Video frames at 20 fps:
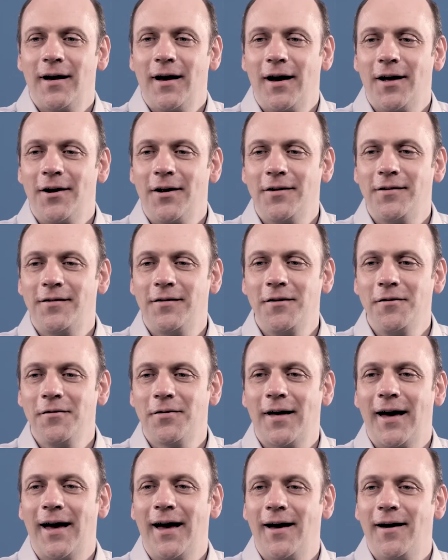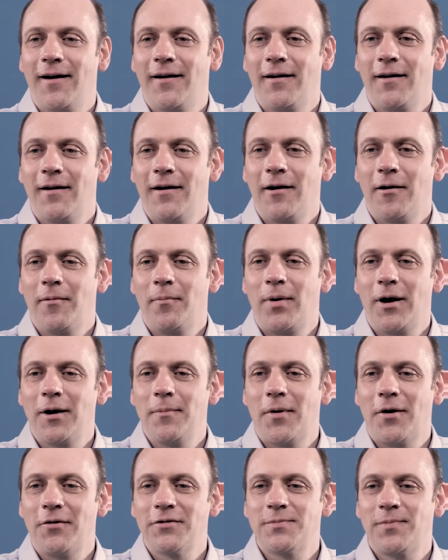And I do that by
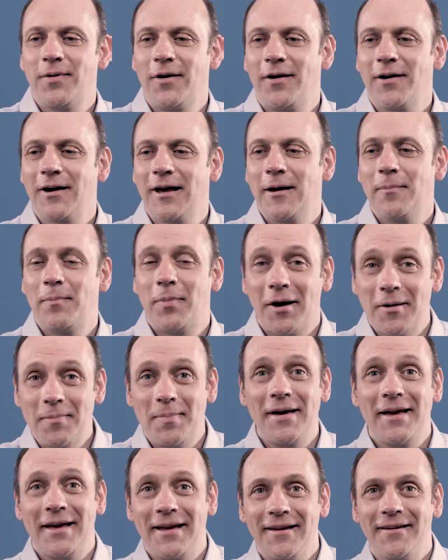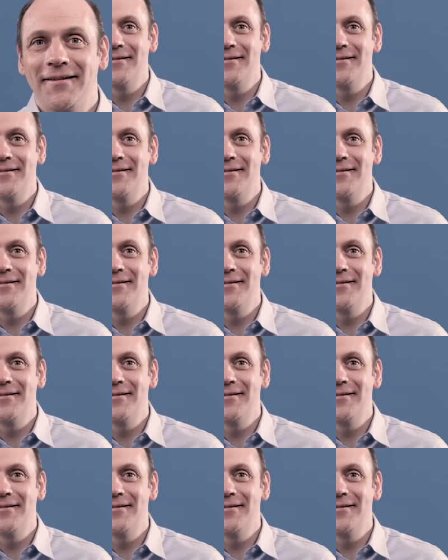multiplying it by b,